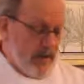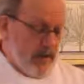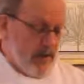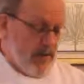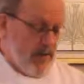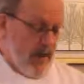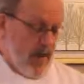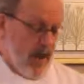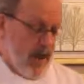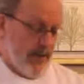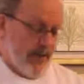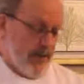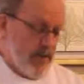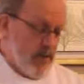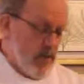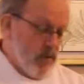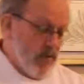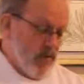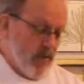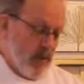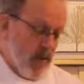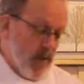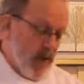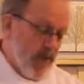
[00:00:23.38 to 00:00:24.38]

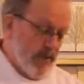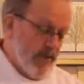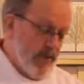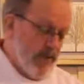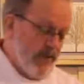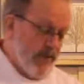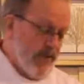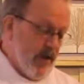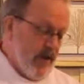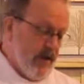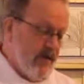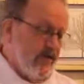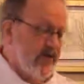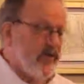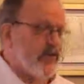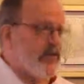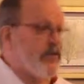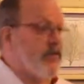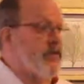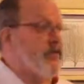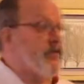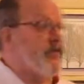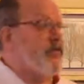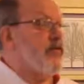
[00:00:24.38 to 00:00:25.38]
Bathroom laundry
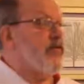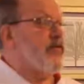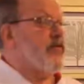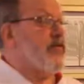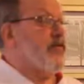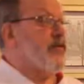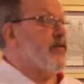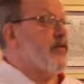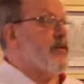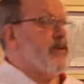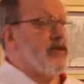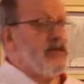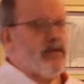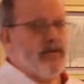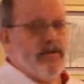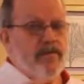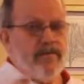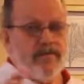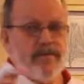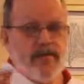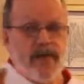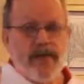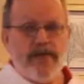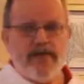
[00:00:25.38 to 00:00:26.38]
vents should
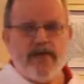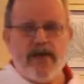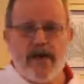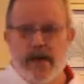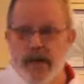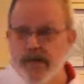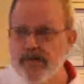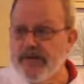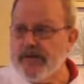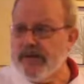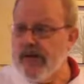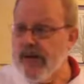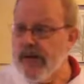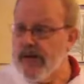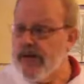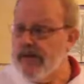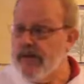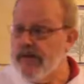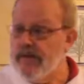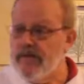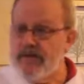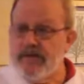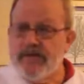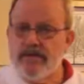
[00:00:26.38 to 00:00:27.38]
vent
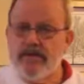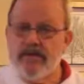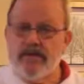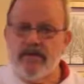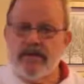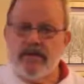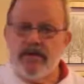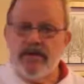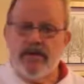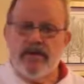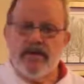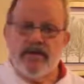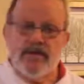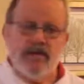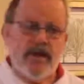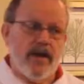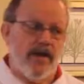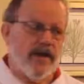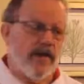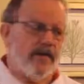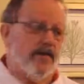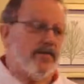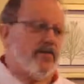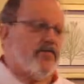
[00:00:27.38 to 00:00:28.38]
outside.
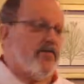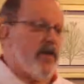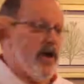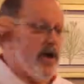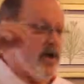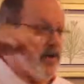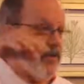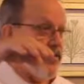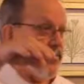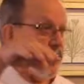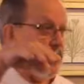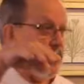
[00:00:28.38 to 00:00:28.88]
That is, not into